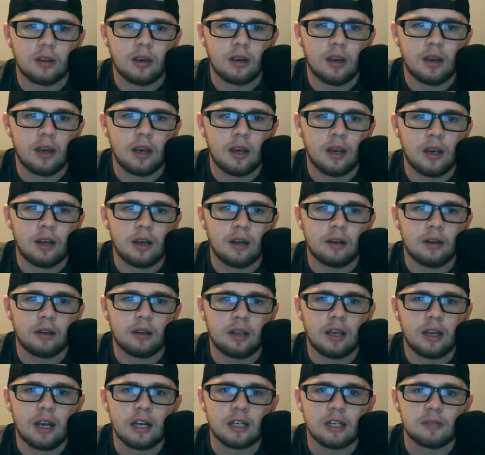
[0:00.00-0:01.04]
And
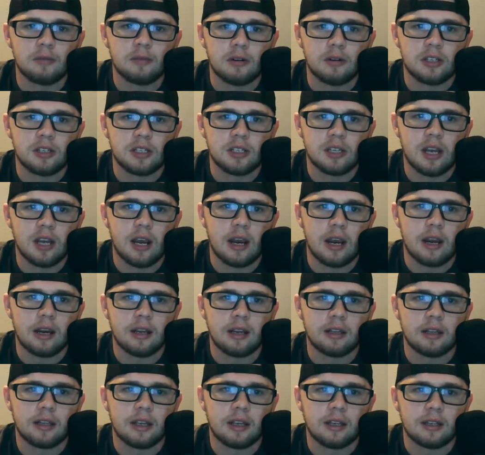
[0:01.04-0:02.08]
the experts
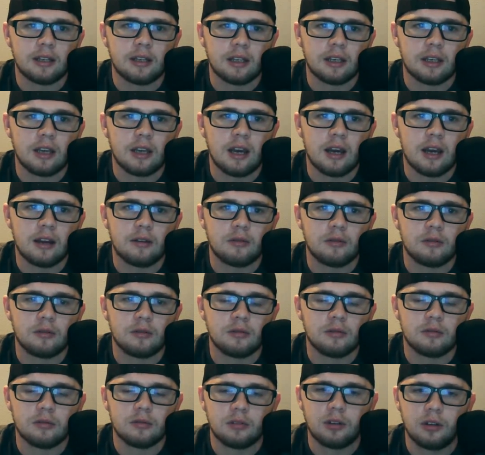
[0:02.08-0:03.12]
say that they got
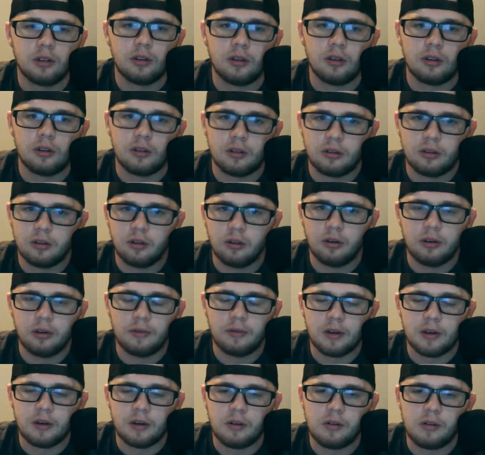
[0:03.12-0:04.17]

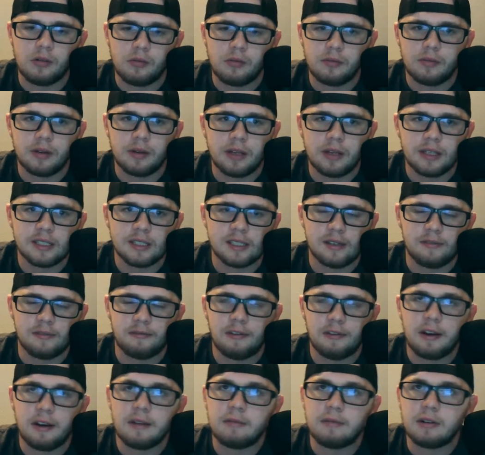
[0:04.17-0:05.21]
Louisville as the
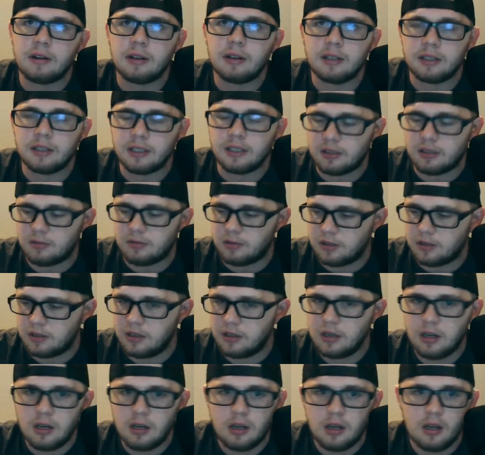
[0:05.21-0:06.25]
favorite in this one.
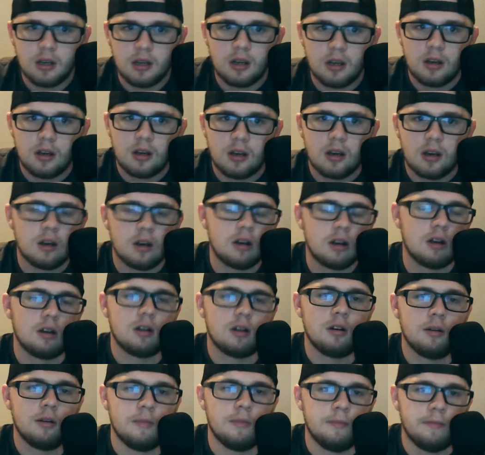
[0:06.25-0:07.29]

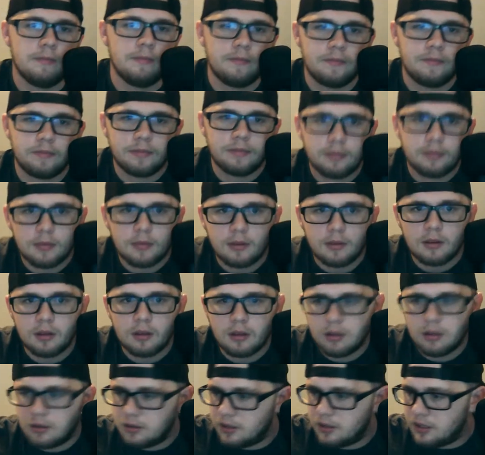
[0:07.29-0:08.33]
And
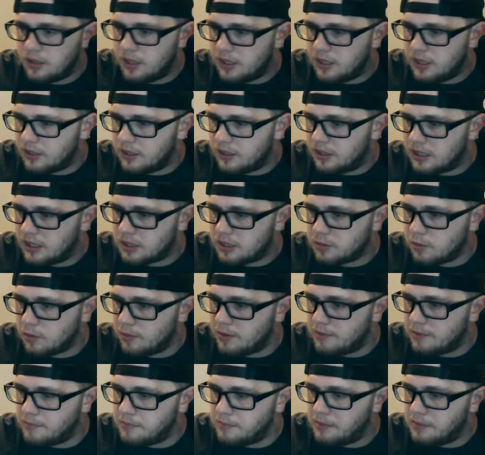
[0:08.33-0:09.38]
this will
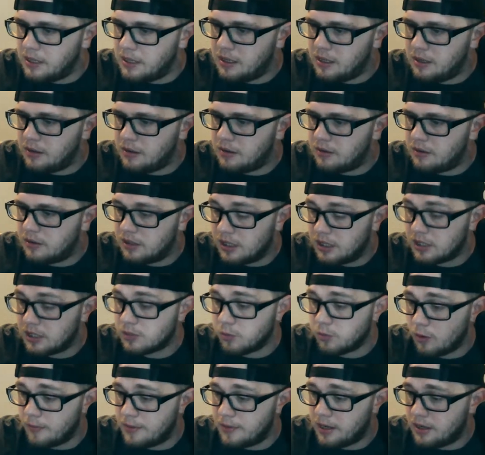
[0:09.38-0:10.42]

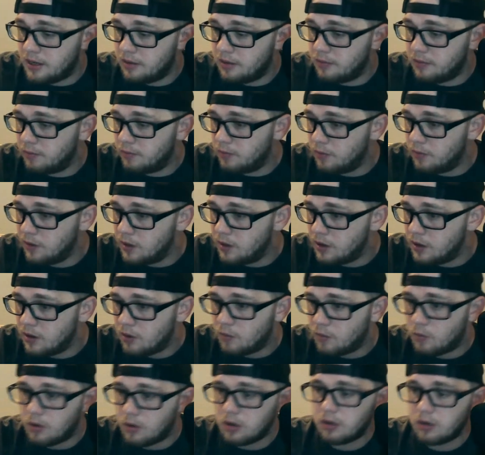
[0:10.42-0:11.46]
be
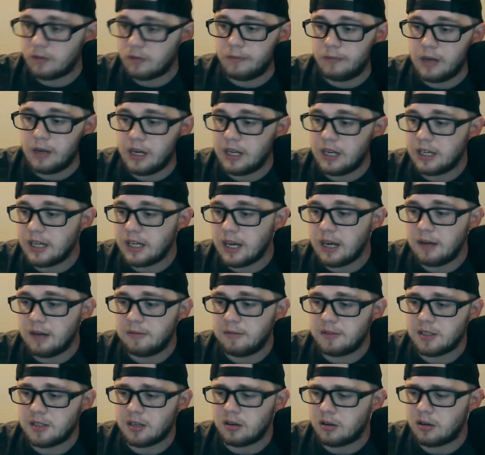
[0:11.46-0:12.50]
one of many games